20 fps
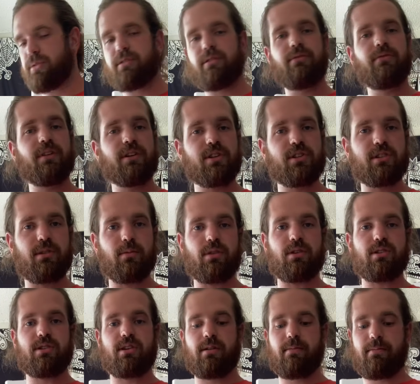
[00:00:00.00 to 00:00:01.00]
to finish some of
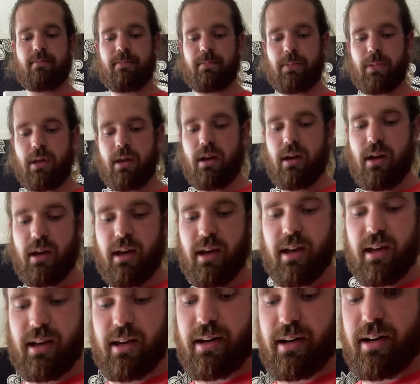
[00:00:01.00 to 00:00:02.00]
these up,
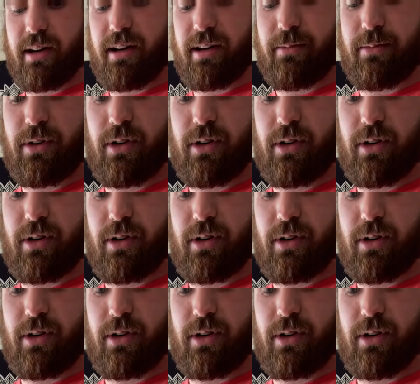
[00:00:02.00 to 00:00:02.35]
and I'm